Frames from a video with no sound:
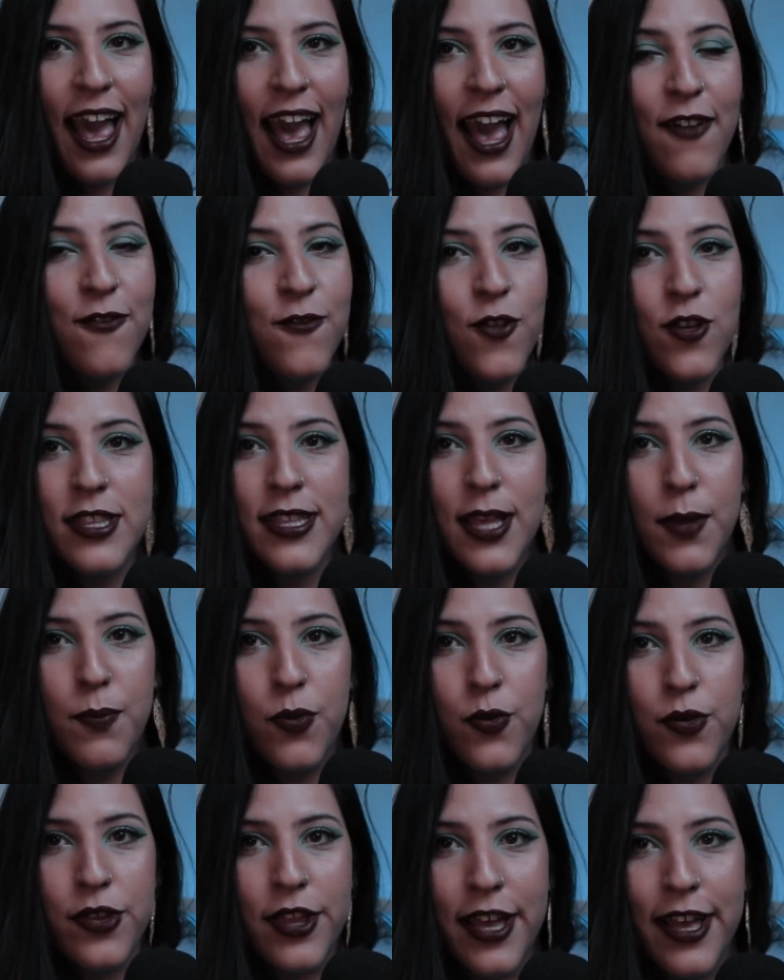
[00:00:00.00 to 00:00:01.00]
a fost
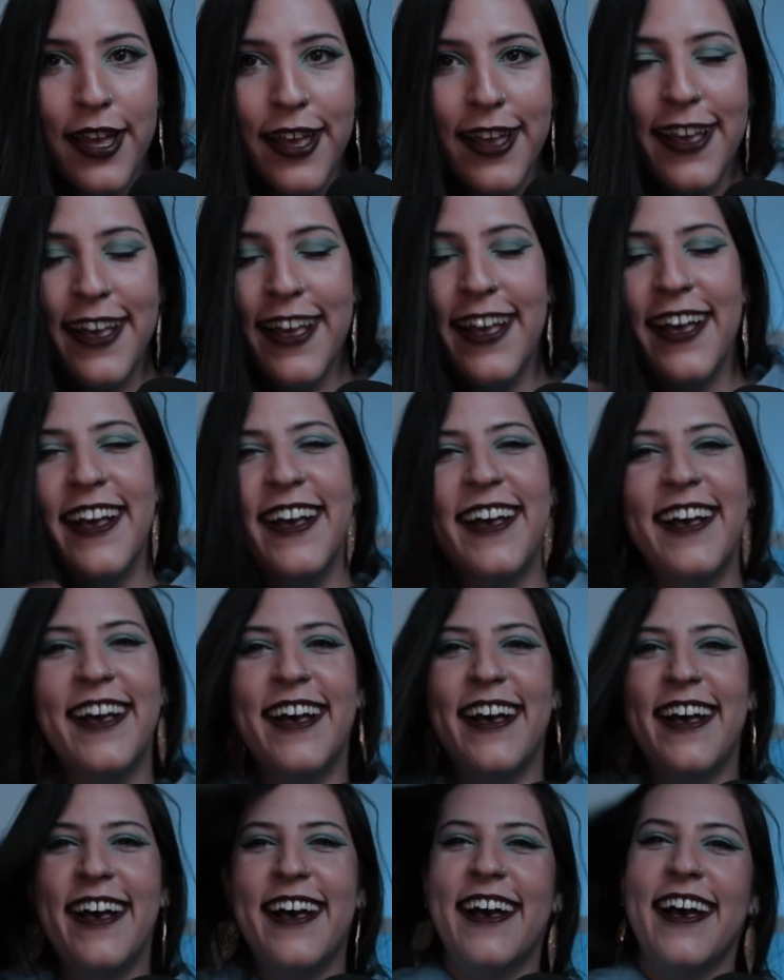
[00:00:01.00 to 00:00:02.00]
nebună.
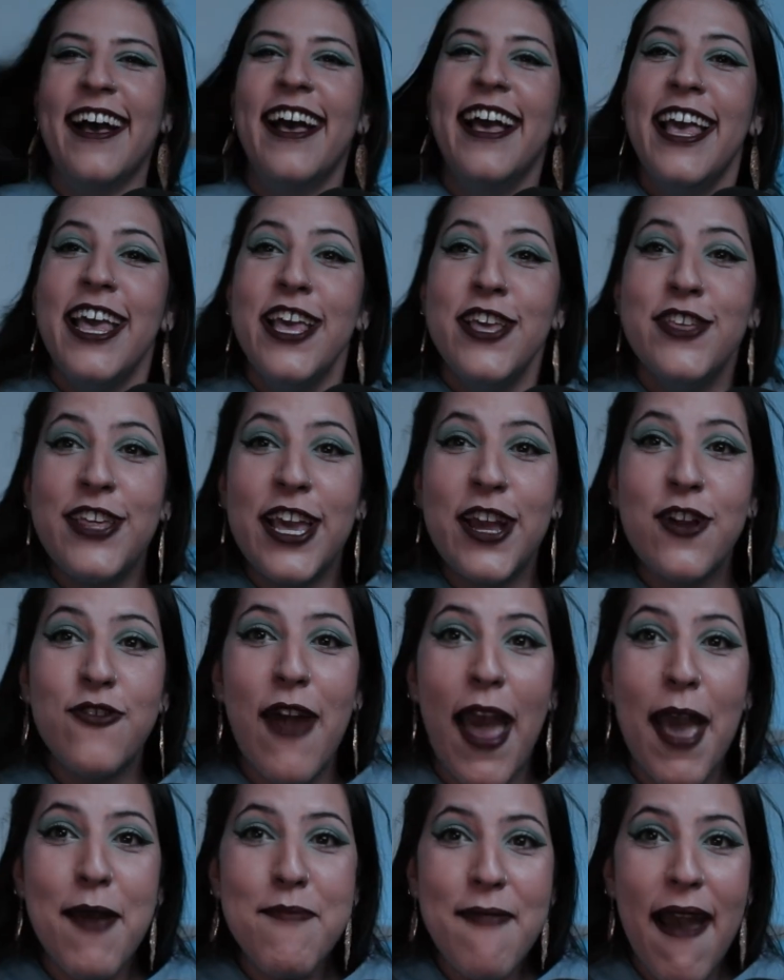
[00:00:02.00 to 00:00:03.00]
She
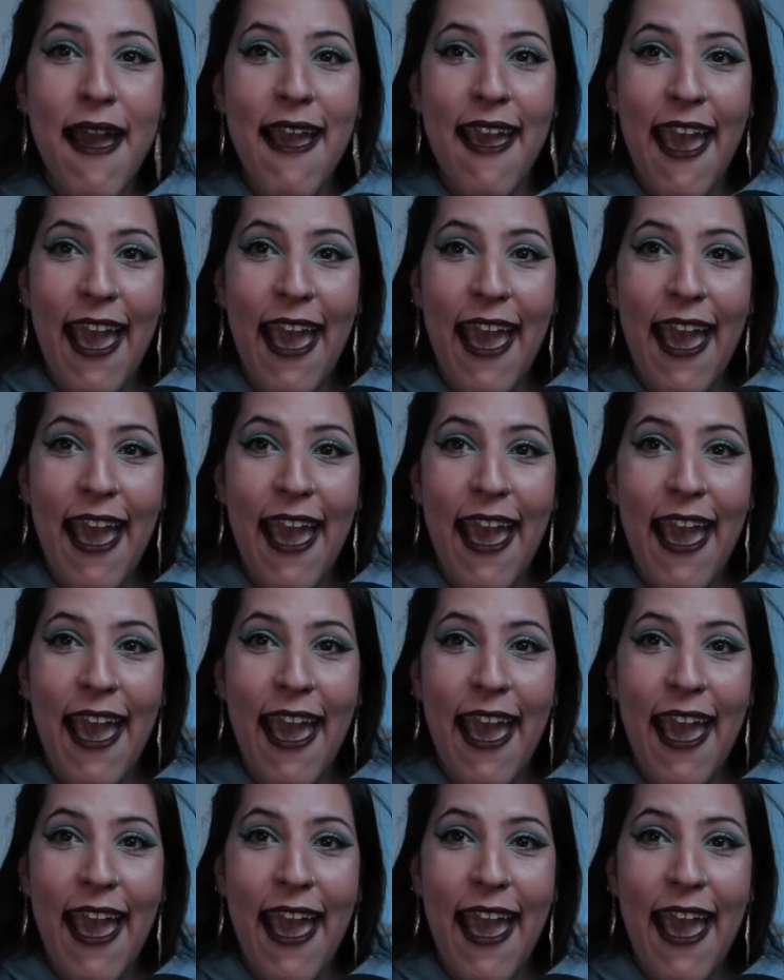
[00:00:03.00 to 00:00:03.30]
grabbed my